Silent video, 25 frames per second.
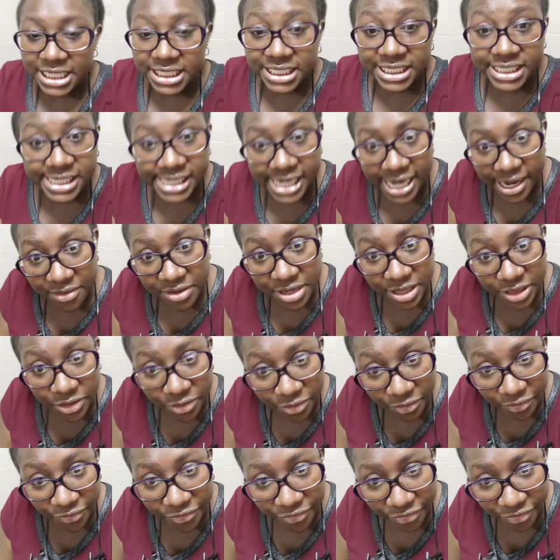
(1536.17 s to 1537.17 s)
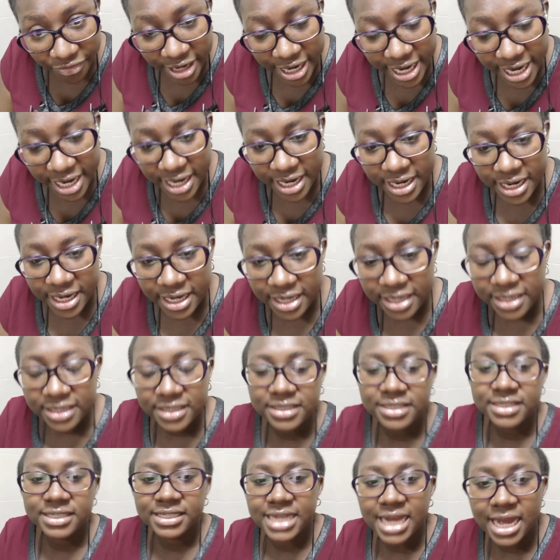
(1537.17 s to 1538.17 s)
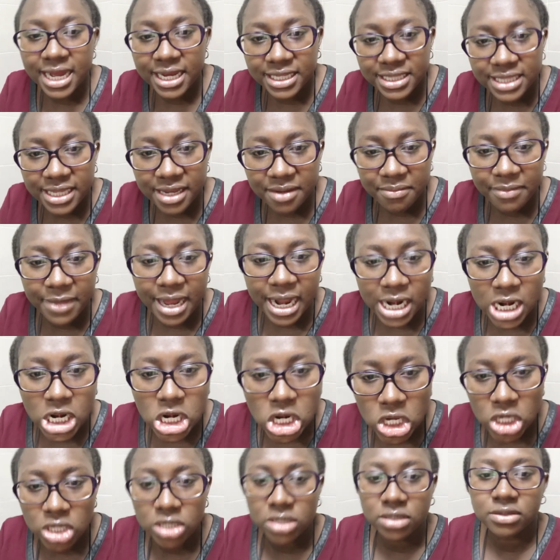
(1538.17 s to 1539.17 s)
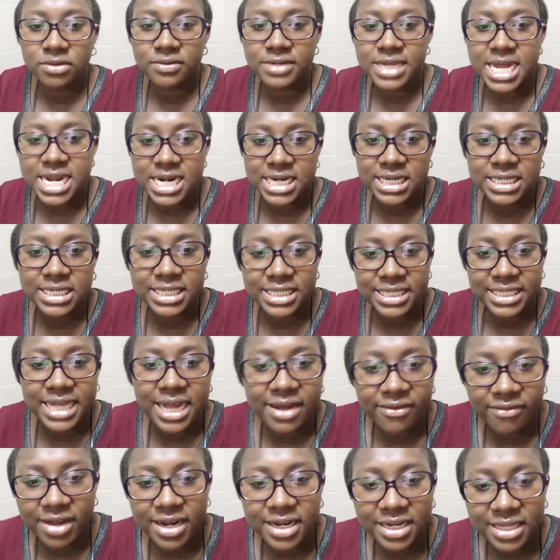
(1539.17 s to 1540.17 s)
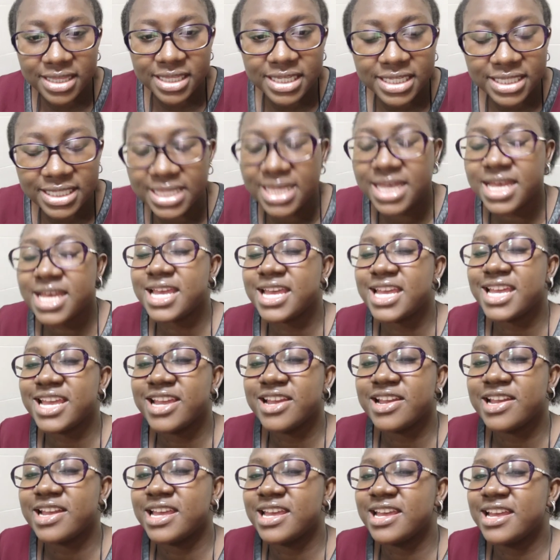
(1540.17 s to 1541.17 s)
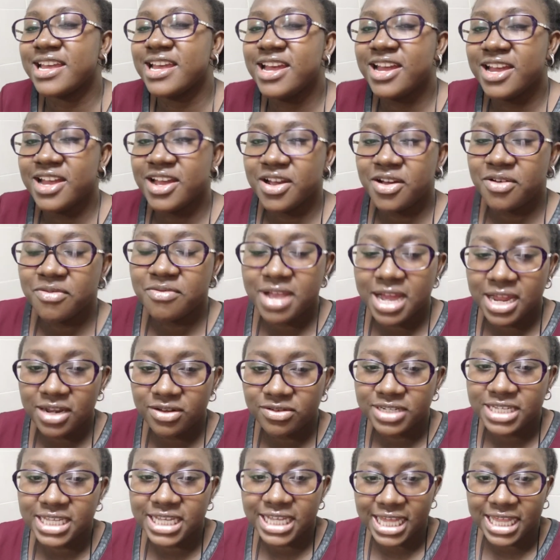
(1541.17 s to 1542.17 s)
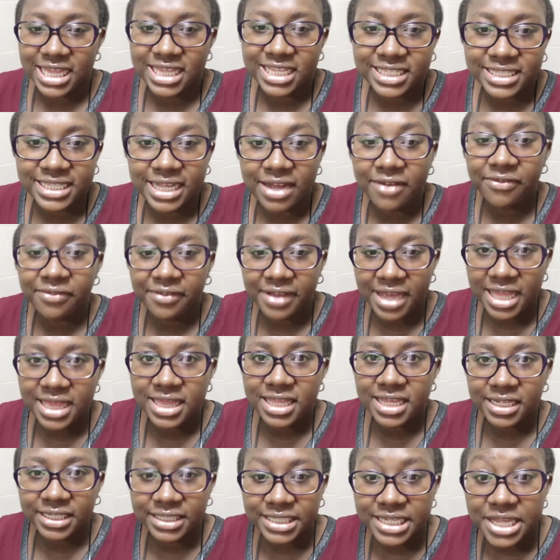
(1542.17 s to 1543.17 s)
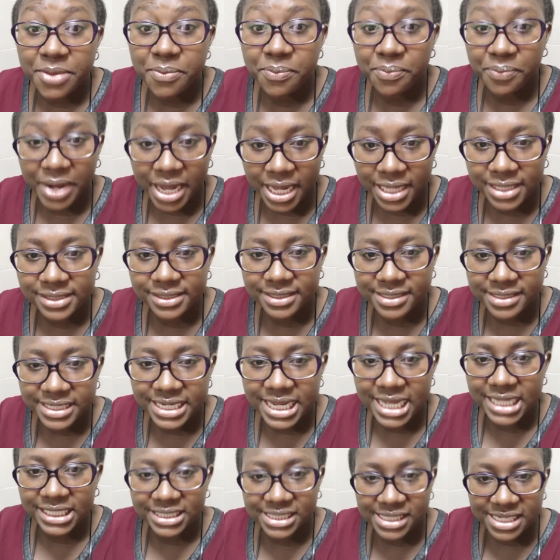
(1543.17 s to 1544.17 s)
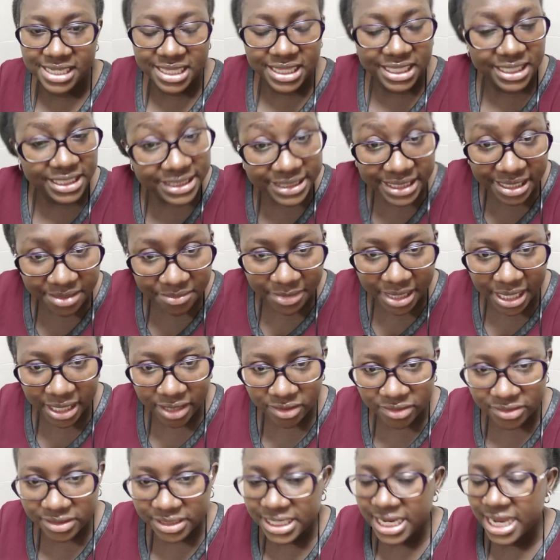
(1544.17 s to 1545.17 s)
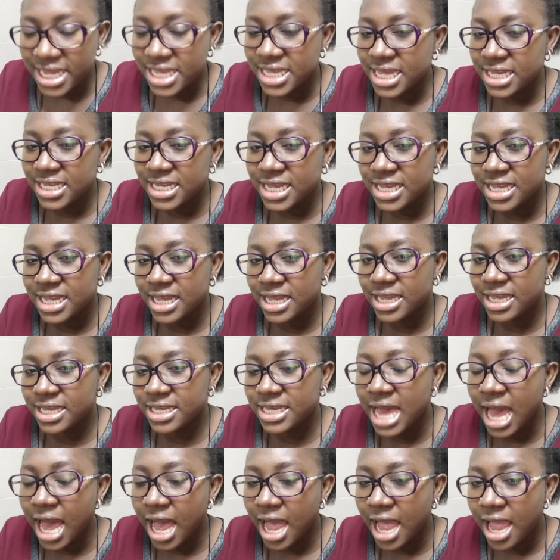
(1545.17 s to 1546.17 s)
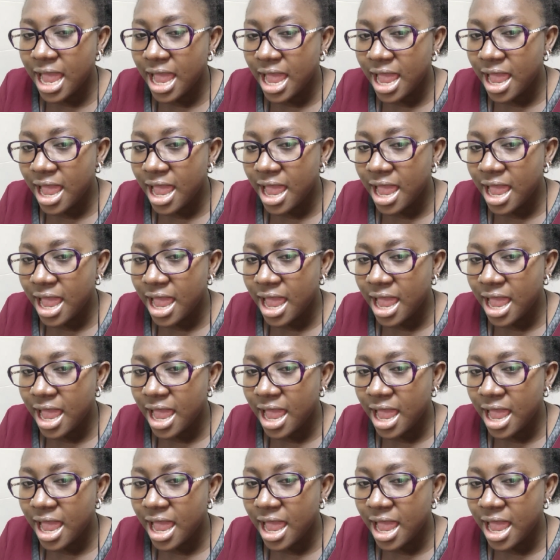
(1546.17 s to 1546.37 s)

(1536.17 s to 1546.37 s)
Share with your friends. Tag them along. We are rediscovering this thing. We are looking at this affair thing deeper. Seriously. This time around. Yeah.